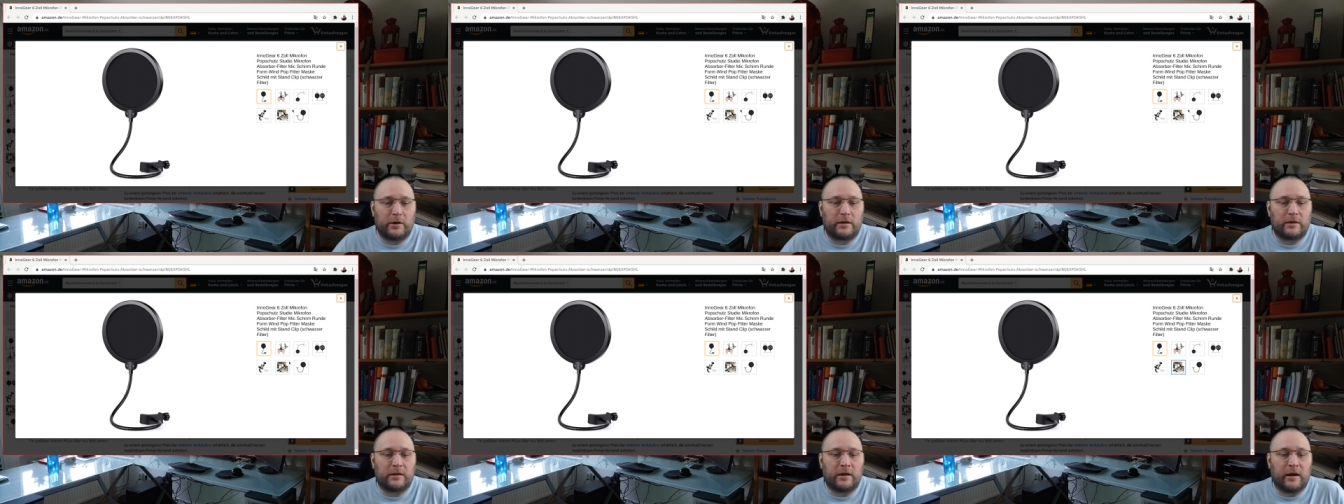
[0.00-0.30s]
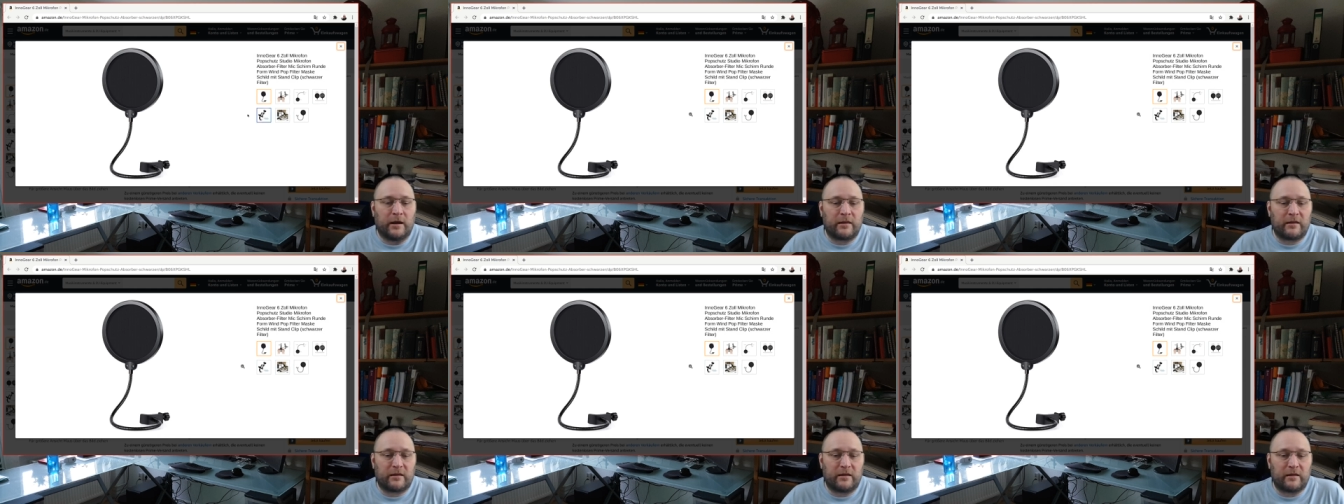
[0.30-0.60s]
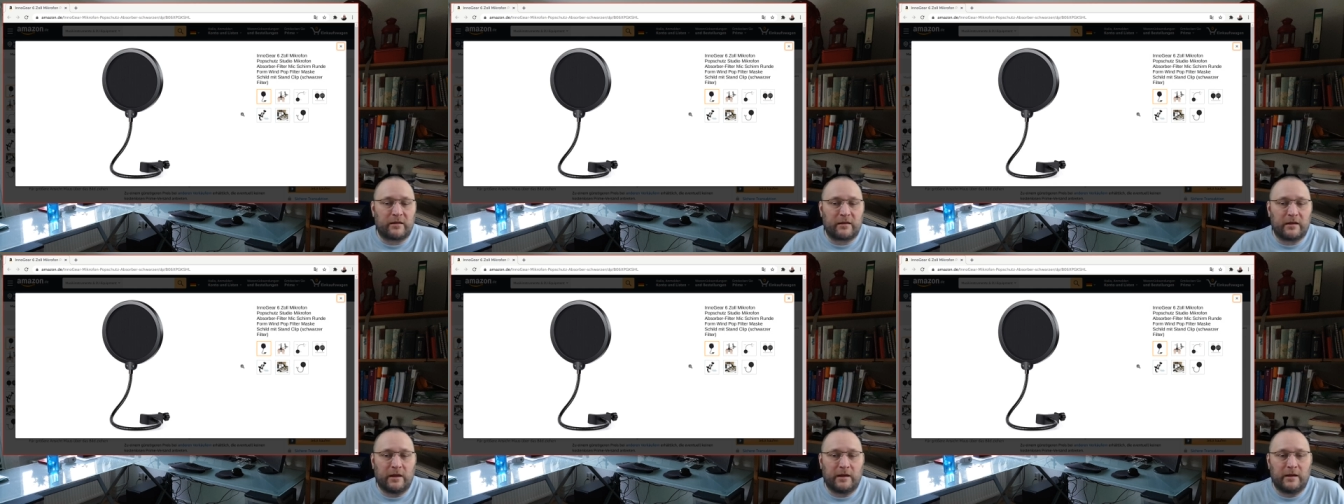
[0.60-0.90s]
it does
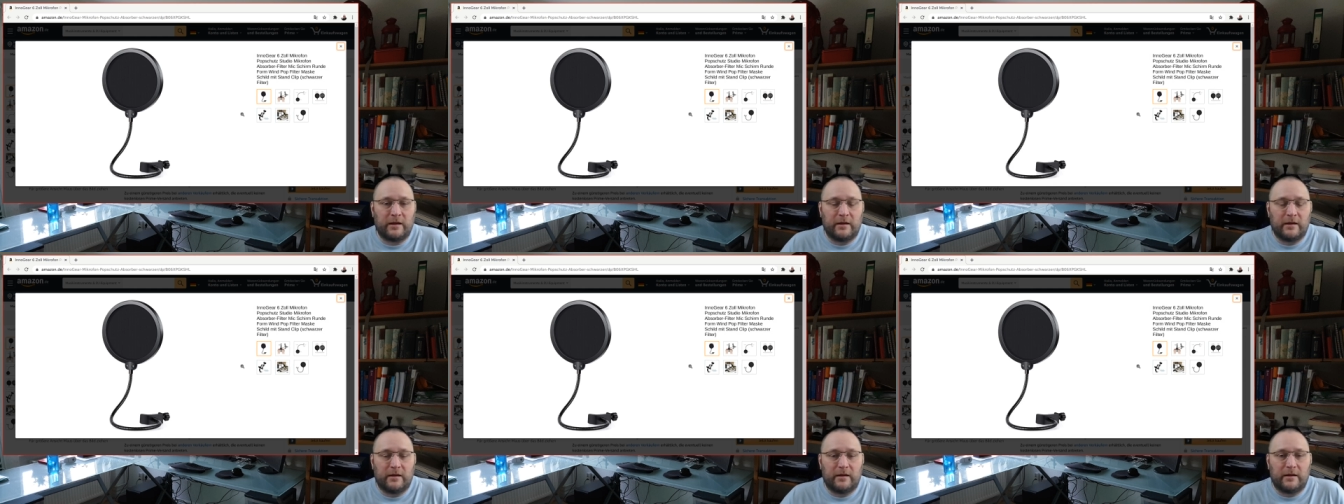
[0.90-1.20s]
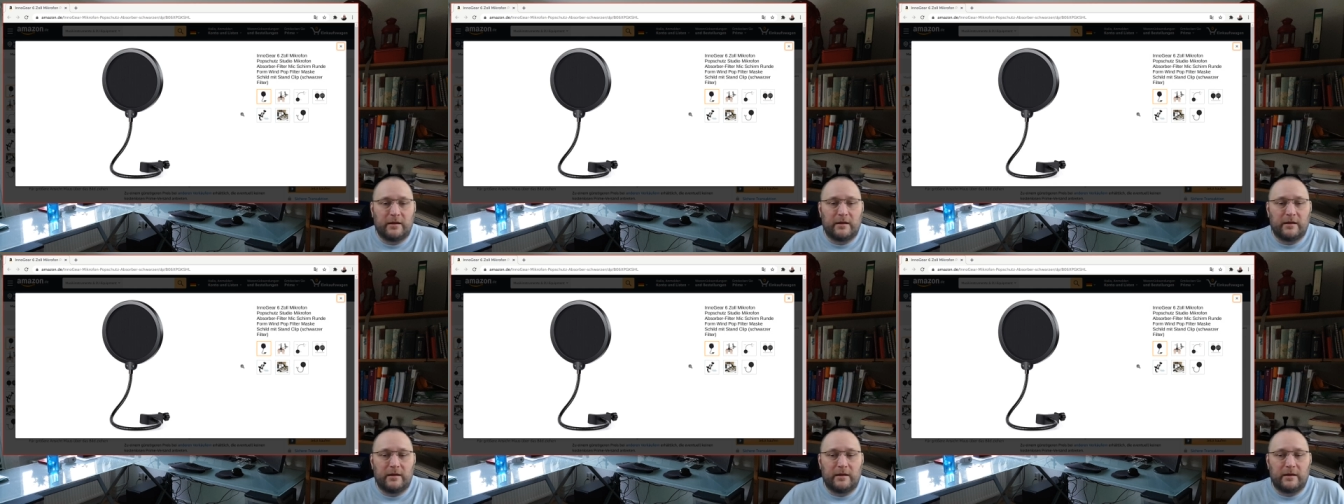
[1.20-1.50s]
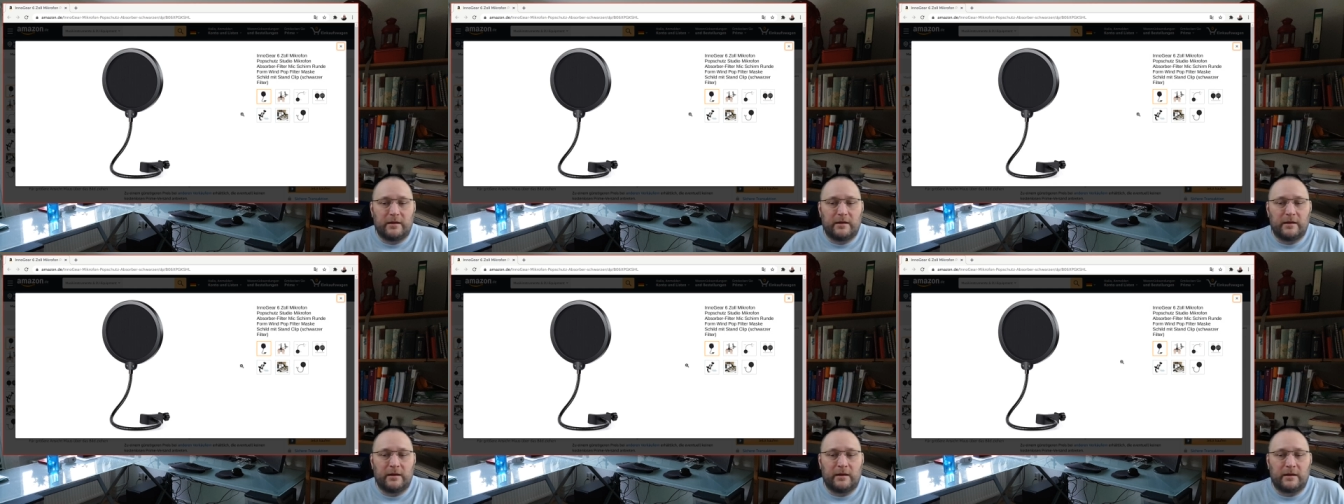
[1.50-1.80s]
is that
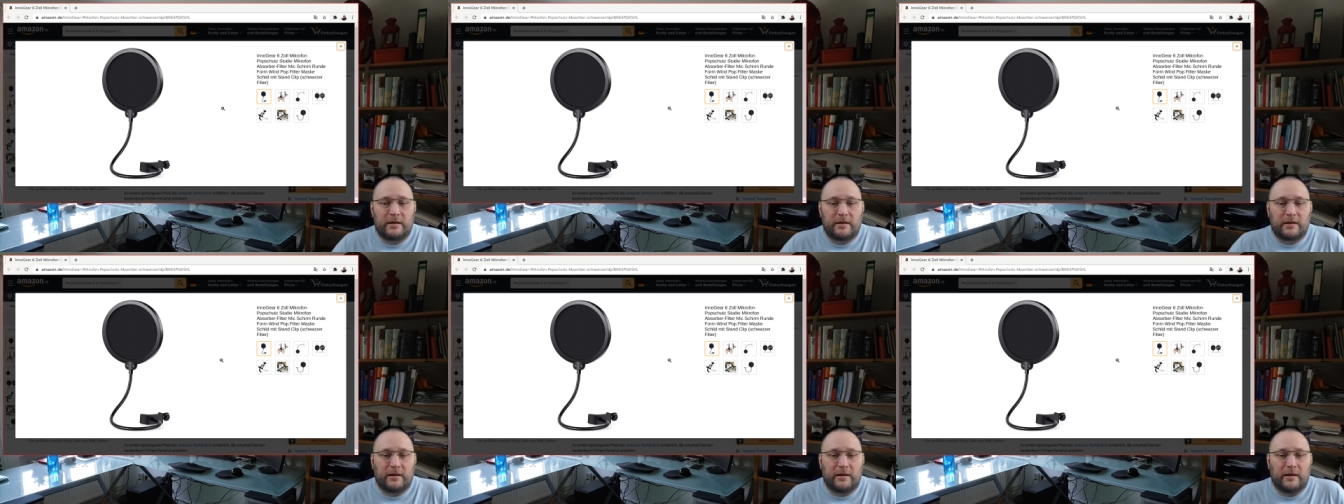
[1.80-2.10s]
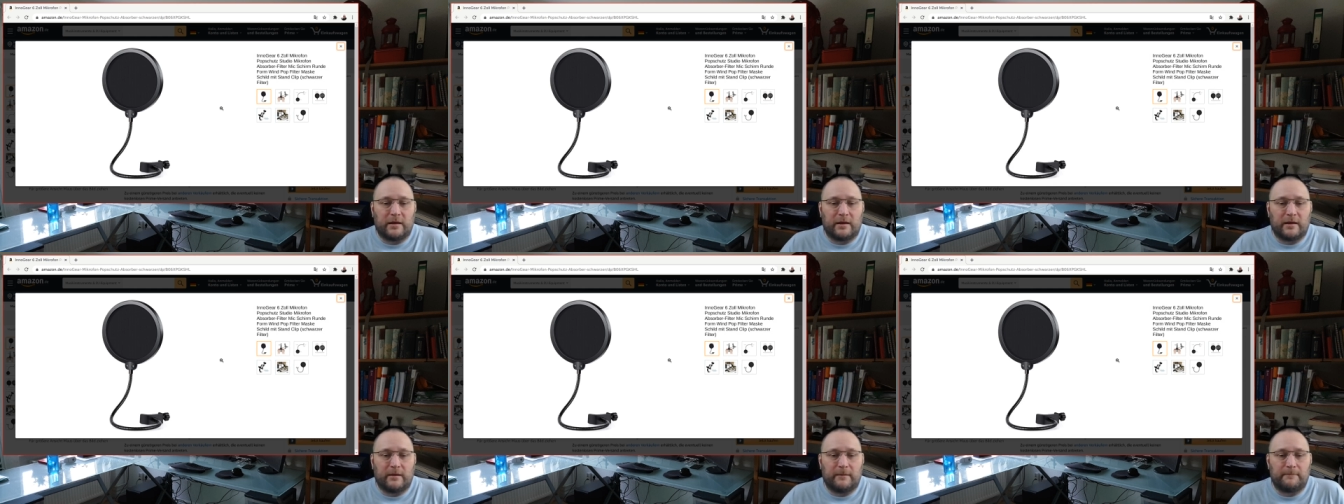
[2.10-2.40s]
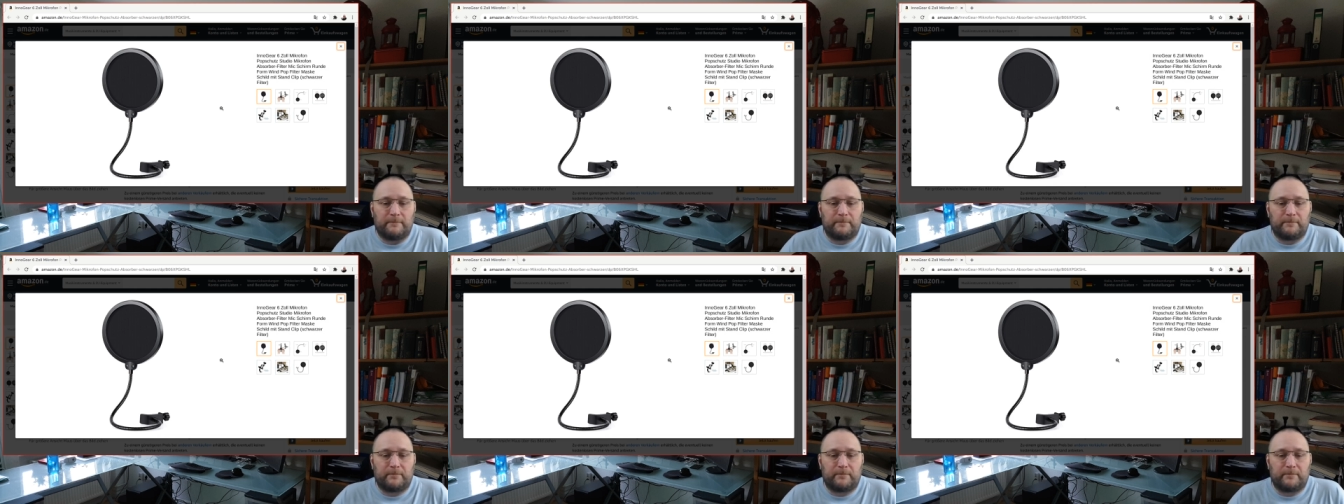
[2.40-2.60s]
it uh,